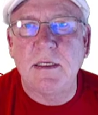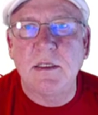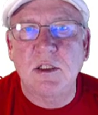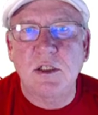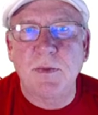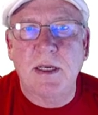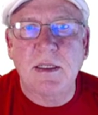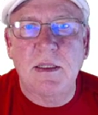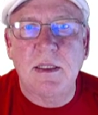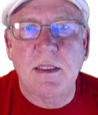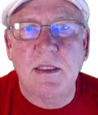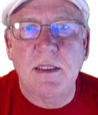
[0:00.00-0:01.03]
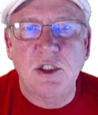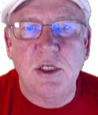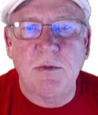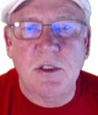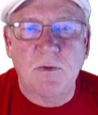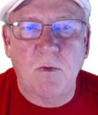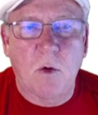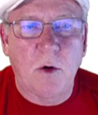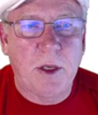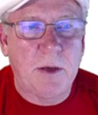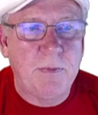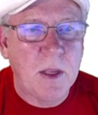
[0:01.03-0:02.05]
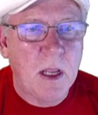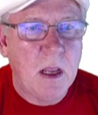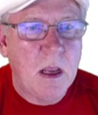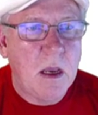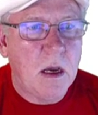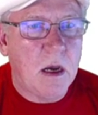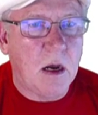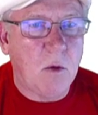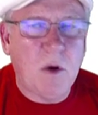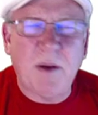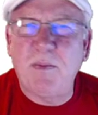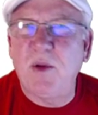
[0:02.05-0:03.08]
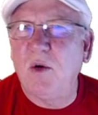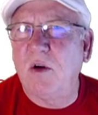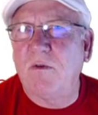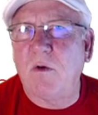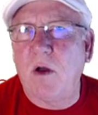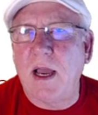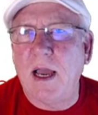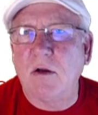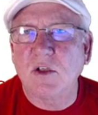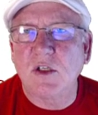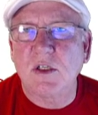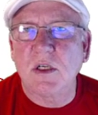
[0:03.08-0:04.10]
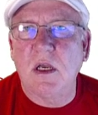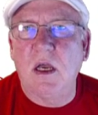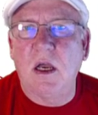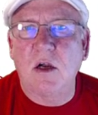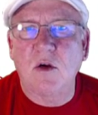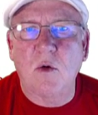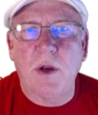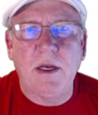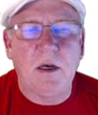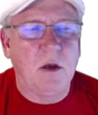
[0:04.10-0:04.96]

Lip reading: to inspect the chimneys for you. What a beautiful house. Great